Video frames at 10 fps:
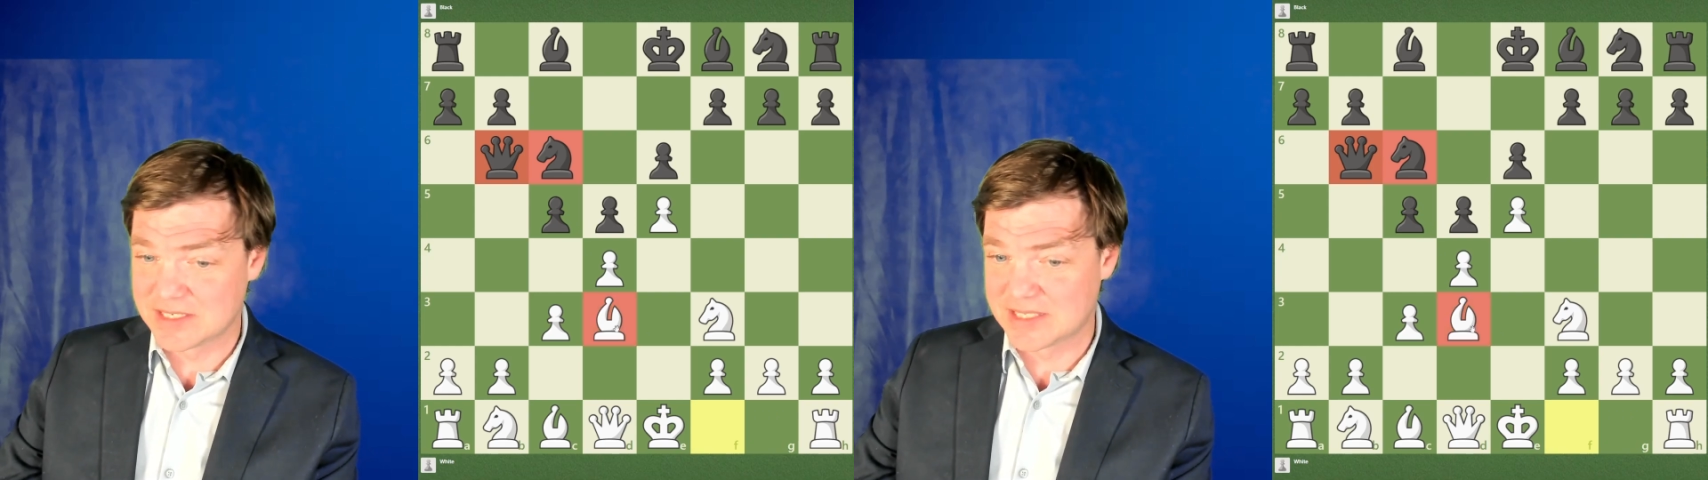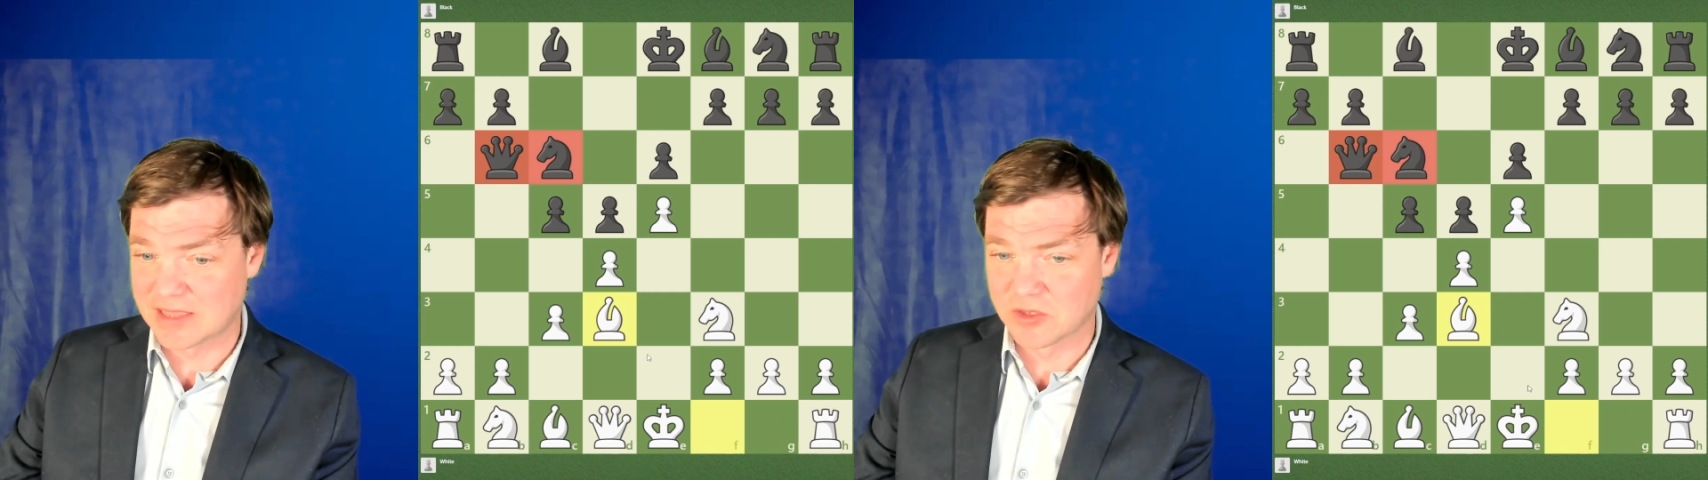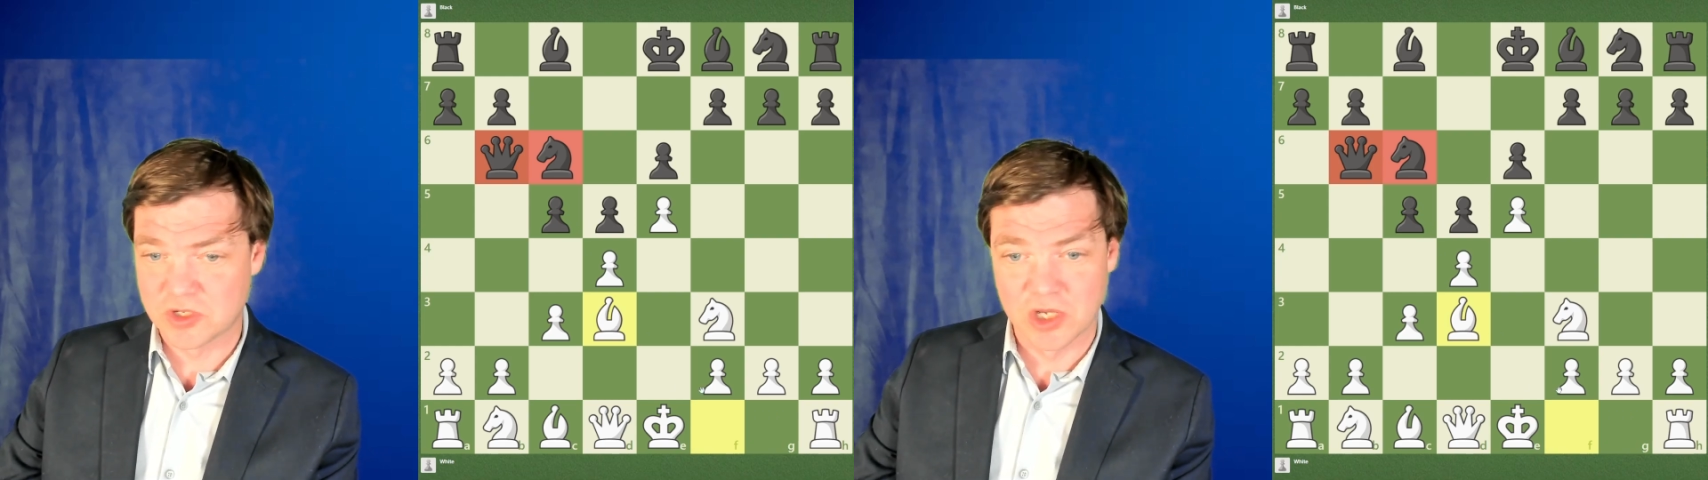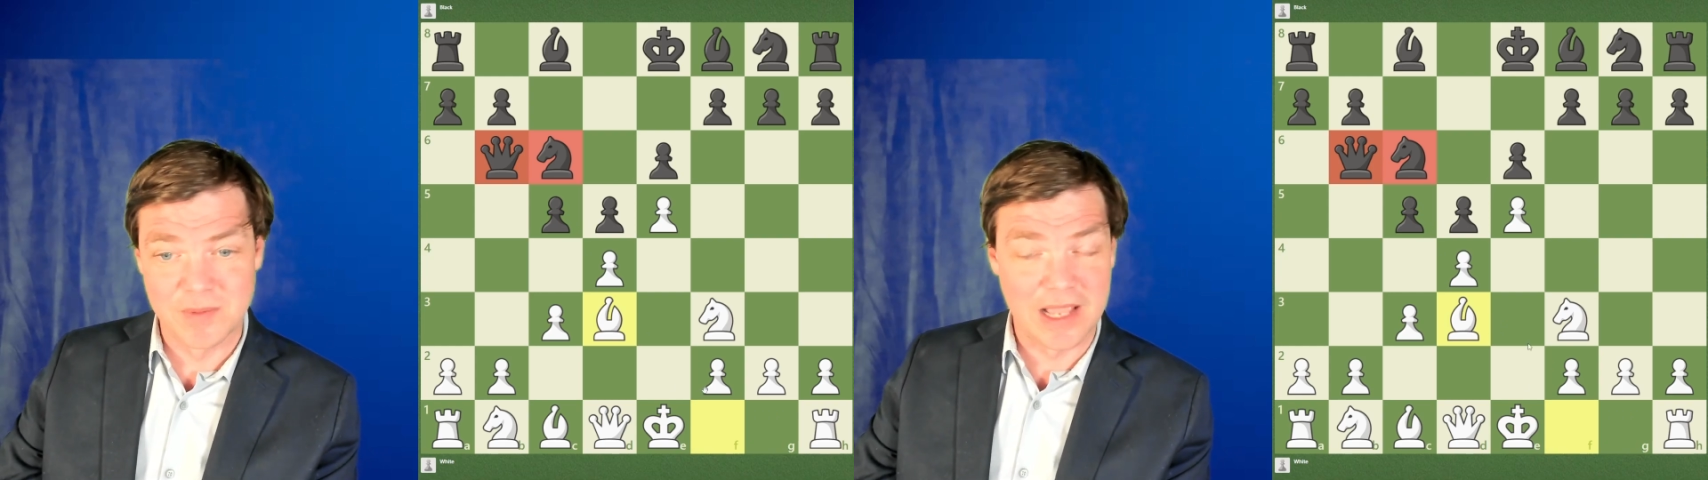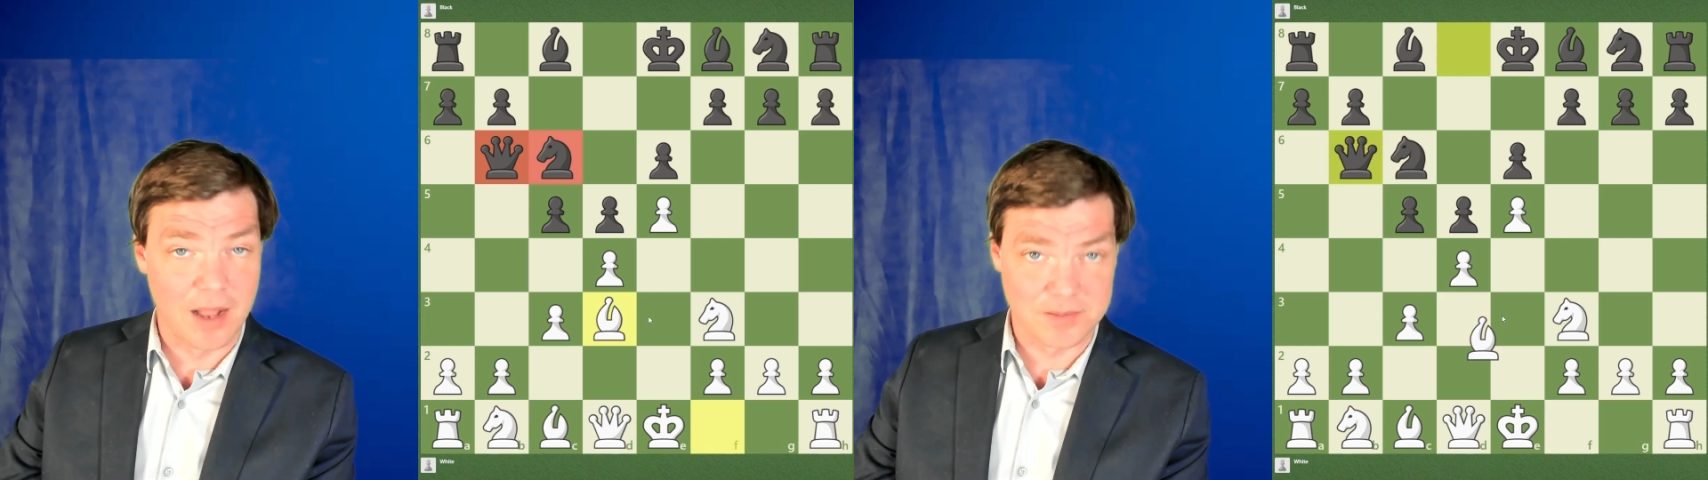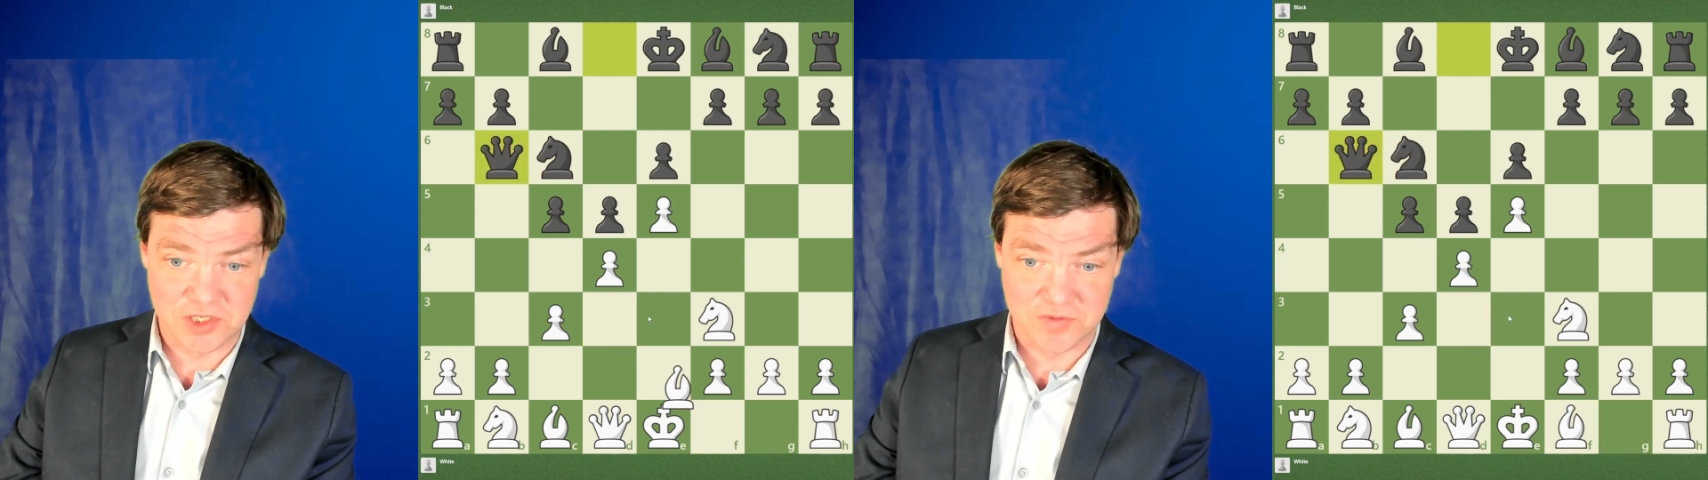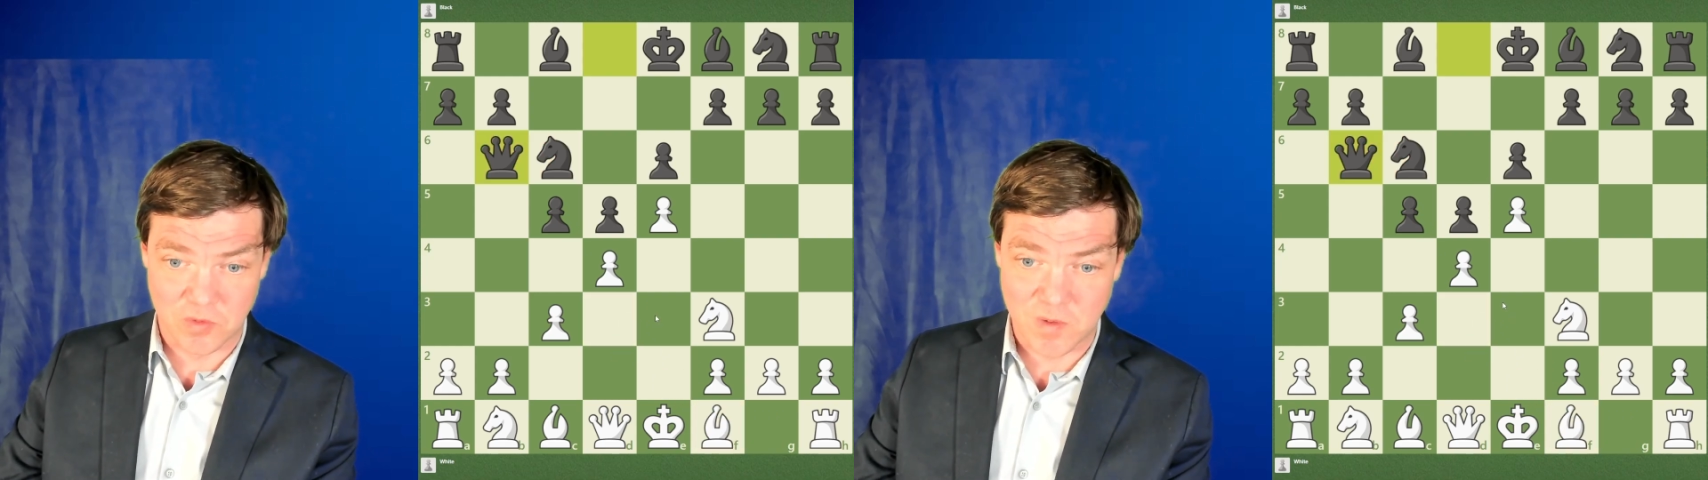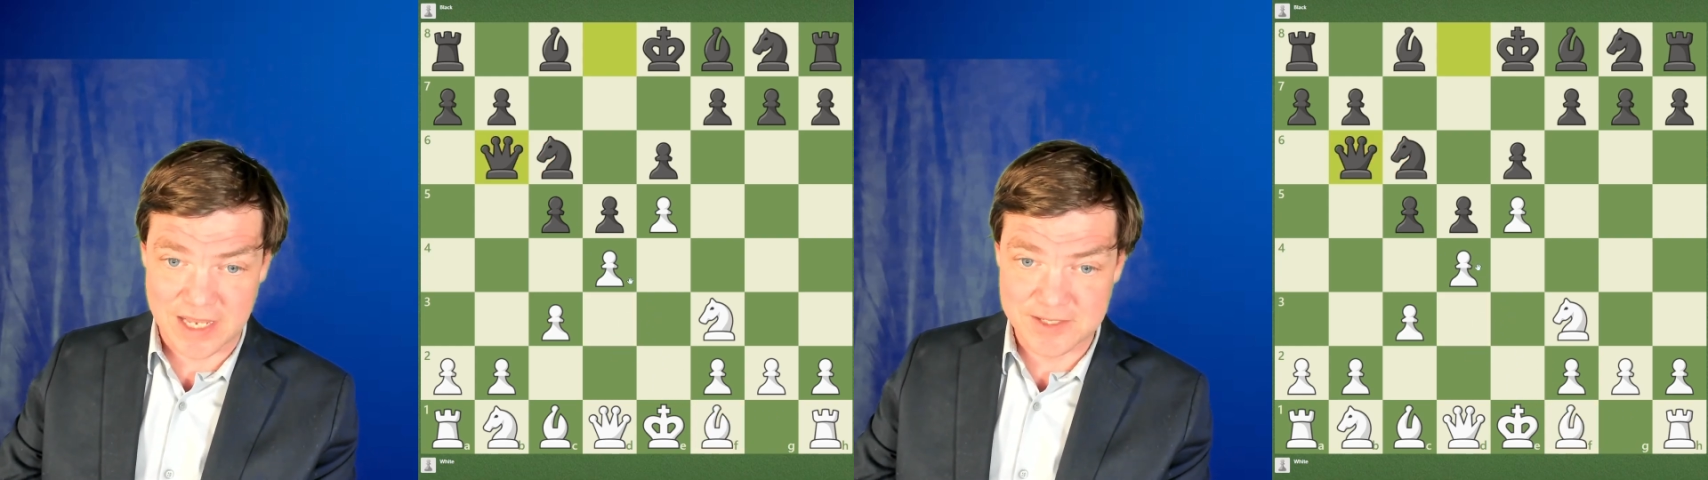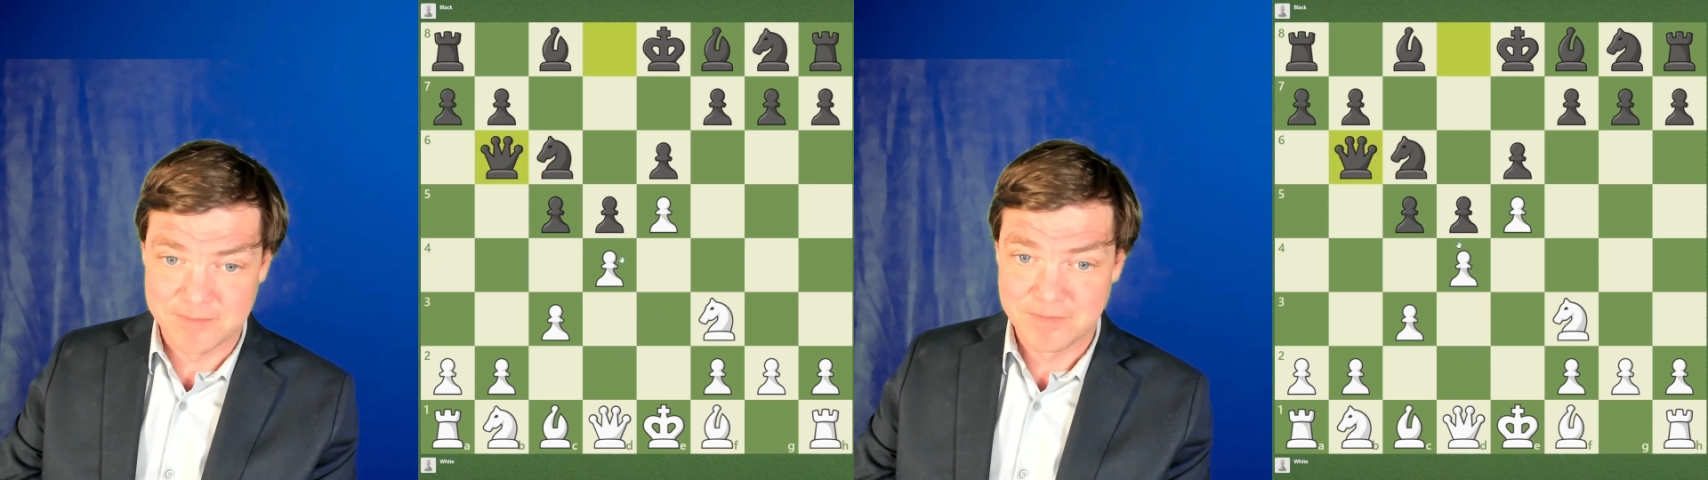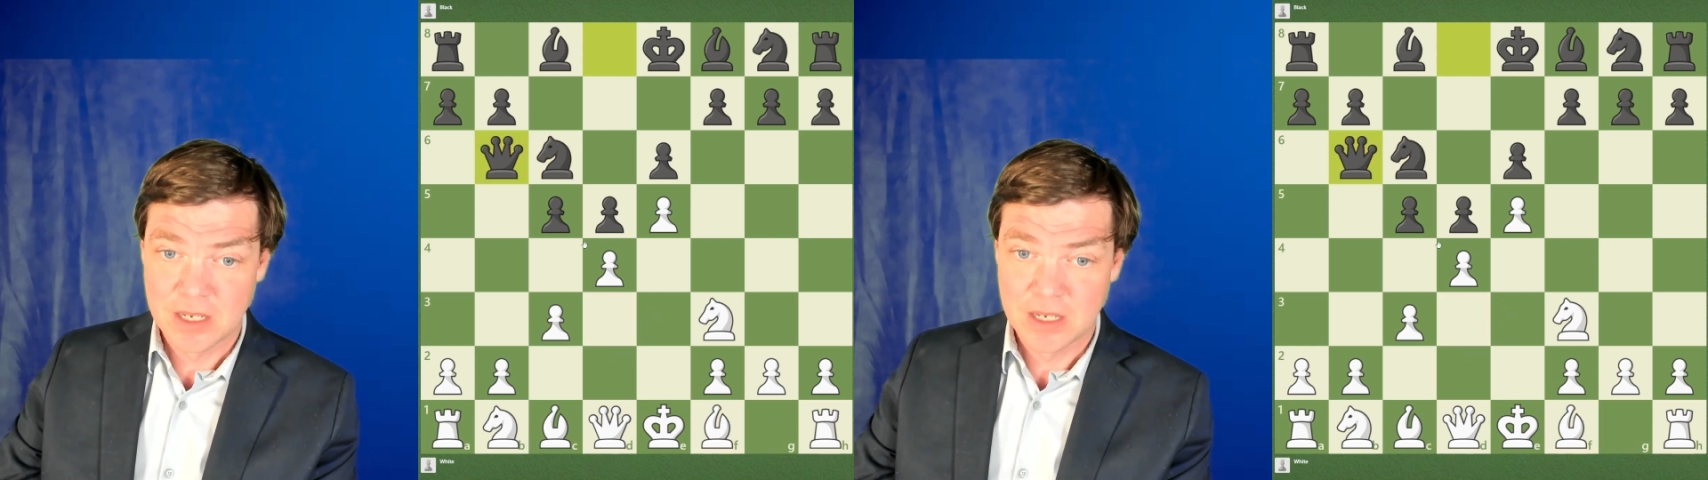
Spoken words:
is that there's so many options for white.